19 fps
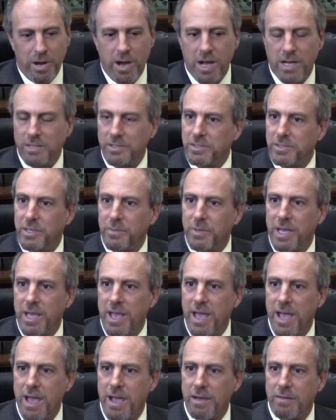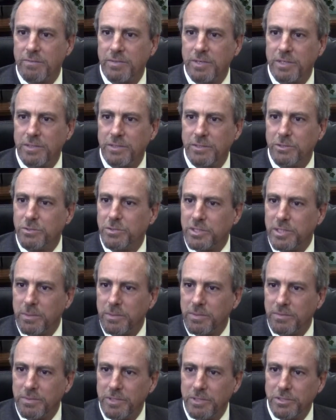ponds that we have in the
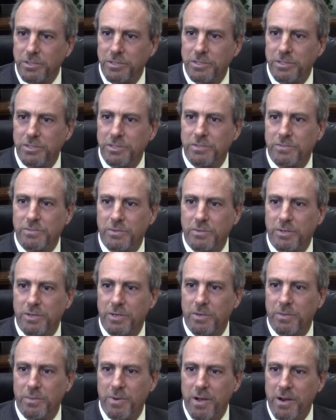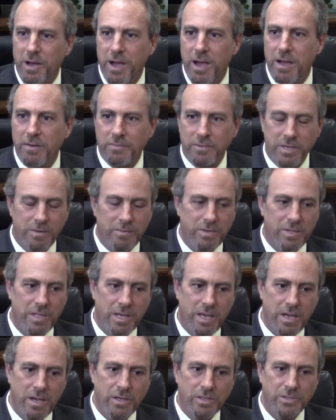subdivisions or
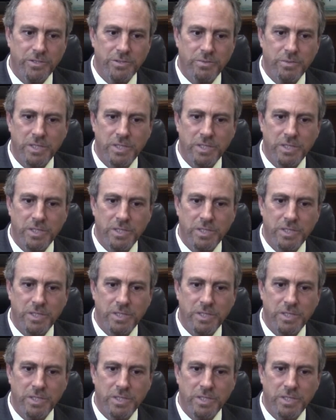everything else.